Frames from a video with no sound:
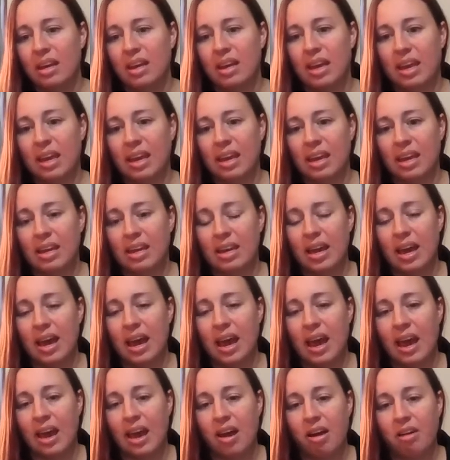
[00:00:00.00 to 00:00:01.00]
can
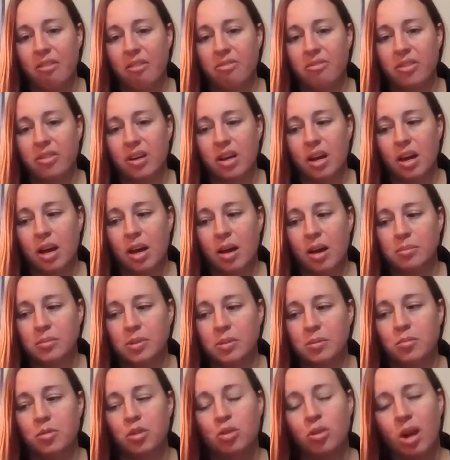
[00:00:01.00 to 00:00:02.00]
have
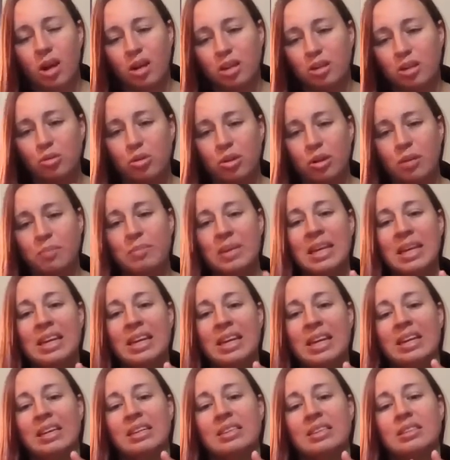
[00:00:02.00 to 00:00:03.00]
some derogatory
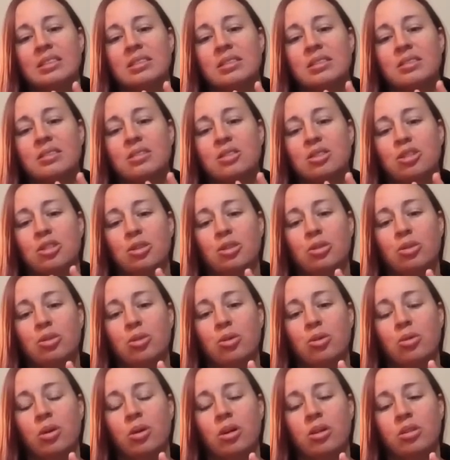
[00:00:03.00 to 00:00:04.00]
meanings
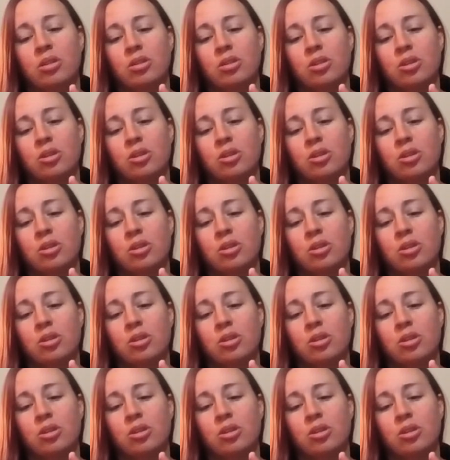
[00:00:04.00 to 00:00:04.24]
to